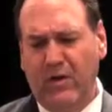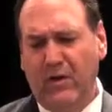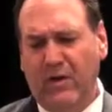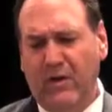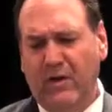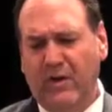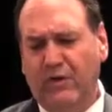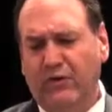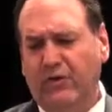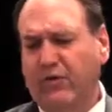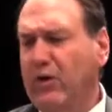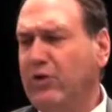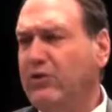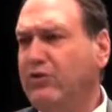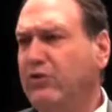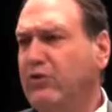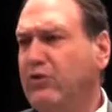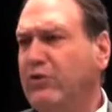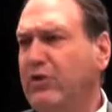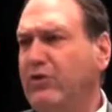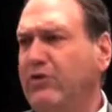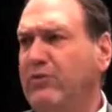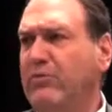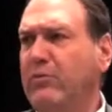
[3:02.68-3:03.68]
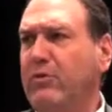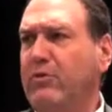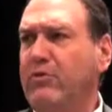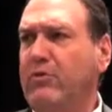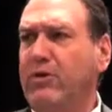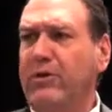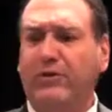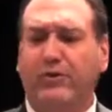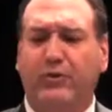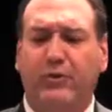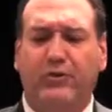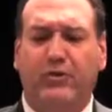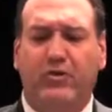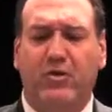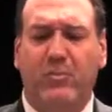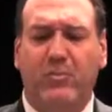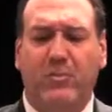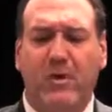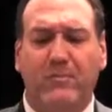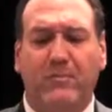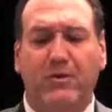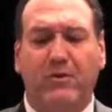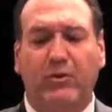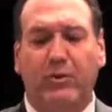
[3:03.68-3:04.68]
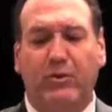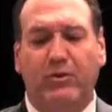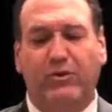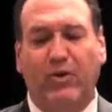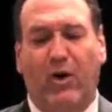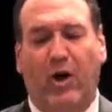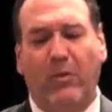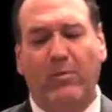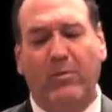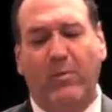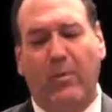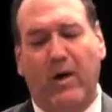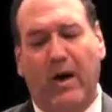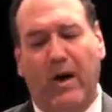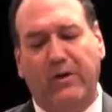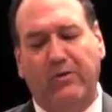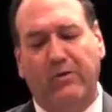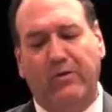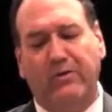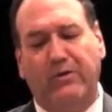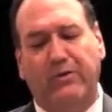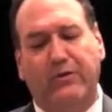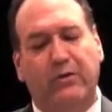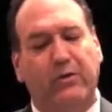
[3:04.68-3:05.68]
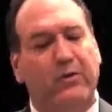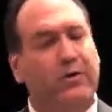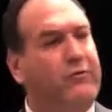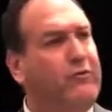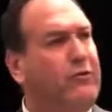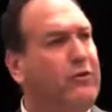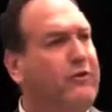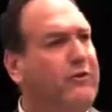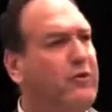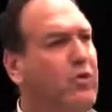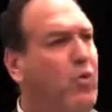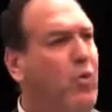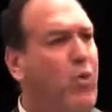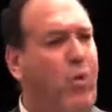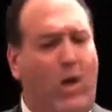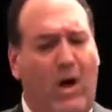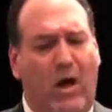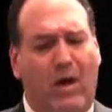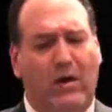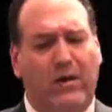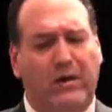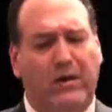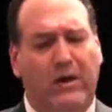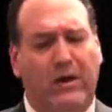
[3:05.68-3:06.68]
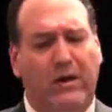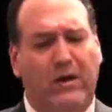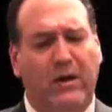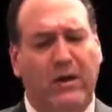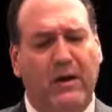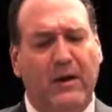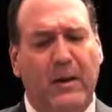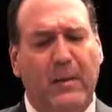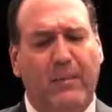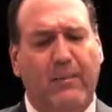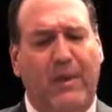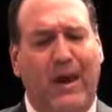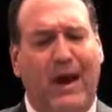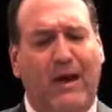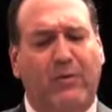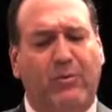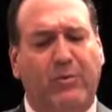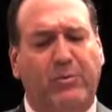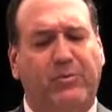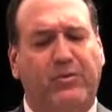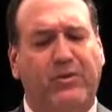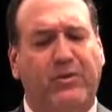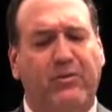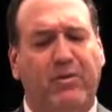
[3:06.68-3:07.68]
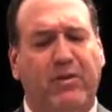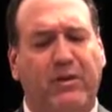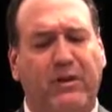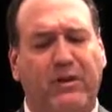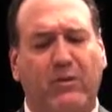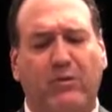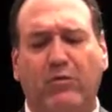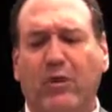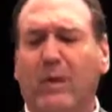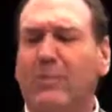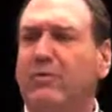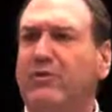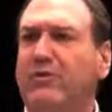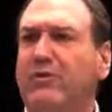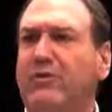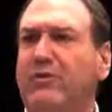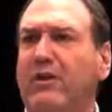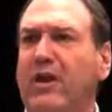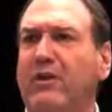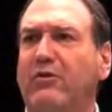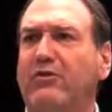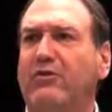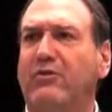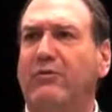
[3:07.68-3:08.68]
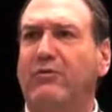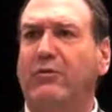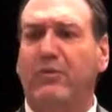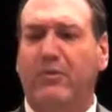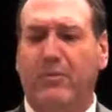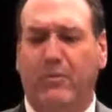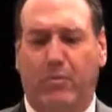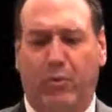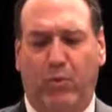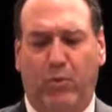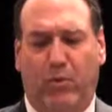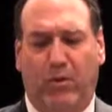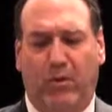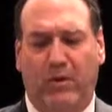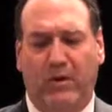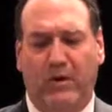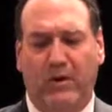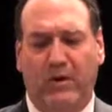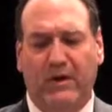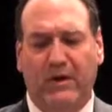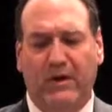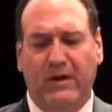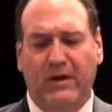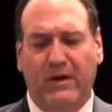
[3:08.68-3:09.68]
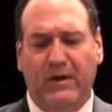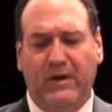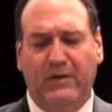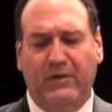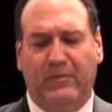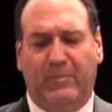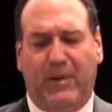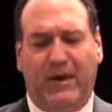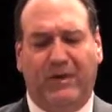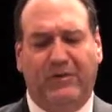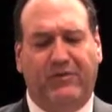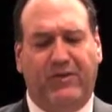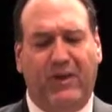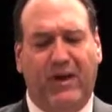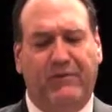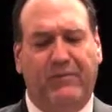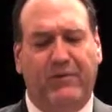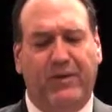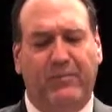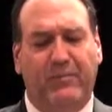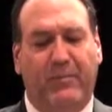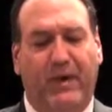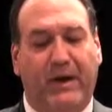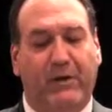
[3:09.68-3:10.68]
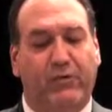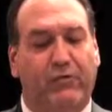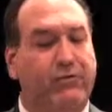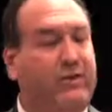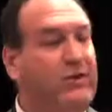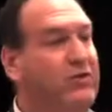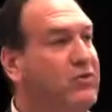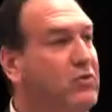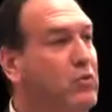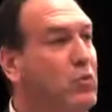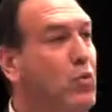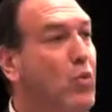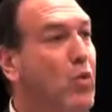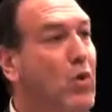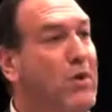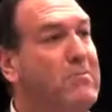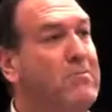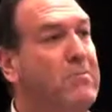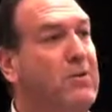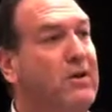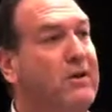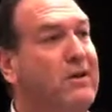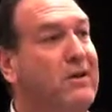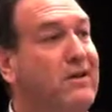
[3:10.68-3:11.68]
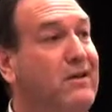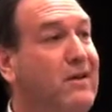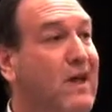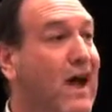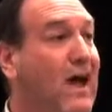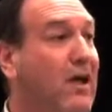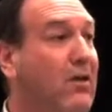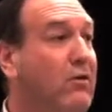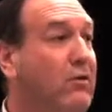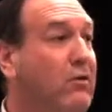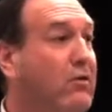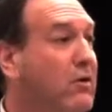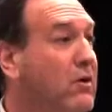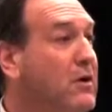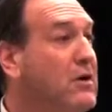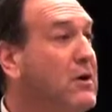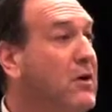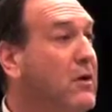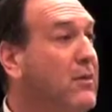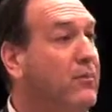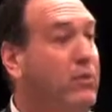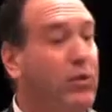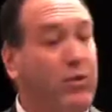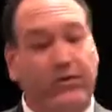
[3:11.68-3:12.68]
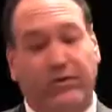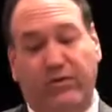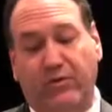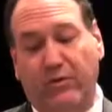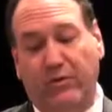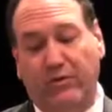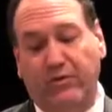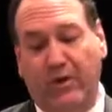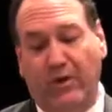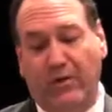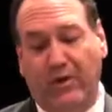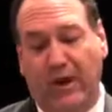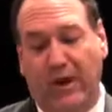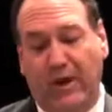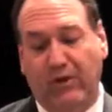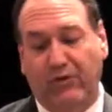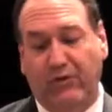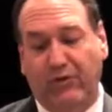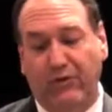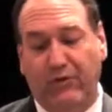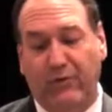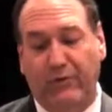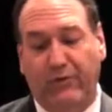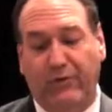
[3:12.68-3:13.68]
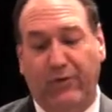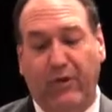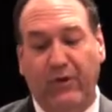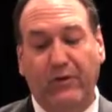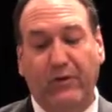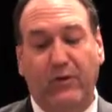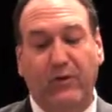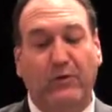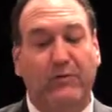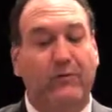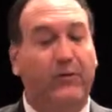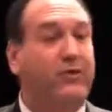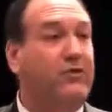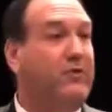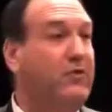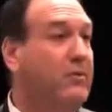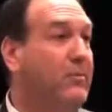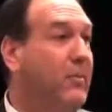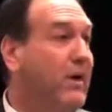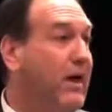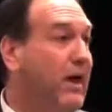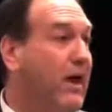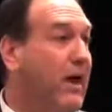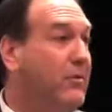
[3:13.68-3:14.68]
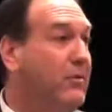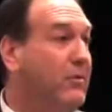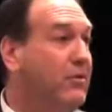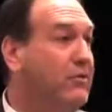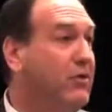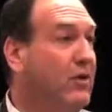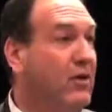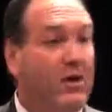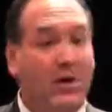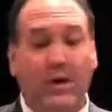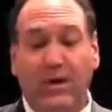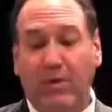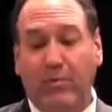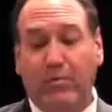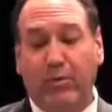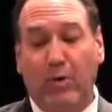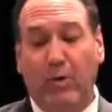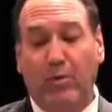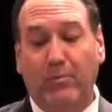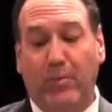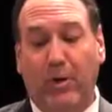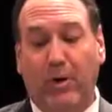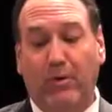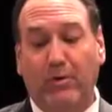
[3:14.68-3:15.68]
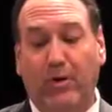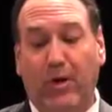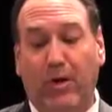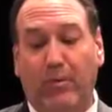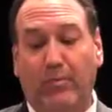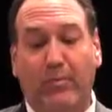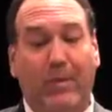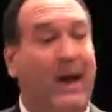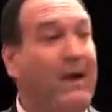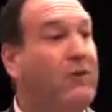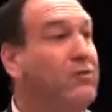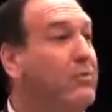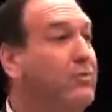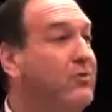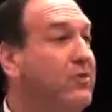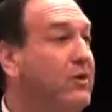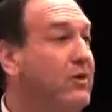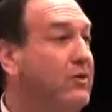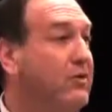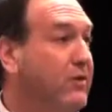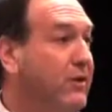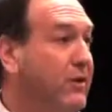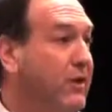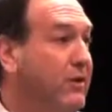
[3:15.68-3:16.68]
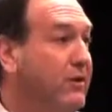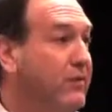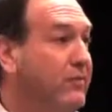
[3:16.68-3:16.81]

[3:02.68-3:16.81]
Judge Cristol's commitment to his alma mater and the delivery of quality bankruptcy legal representation for the poor is best evident by his recent $1 million personal donation to fund the University of Miami's pro bono bankruptcy clinic.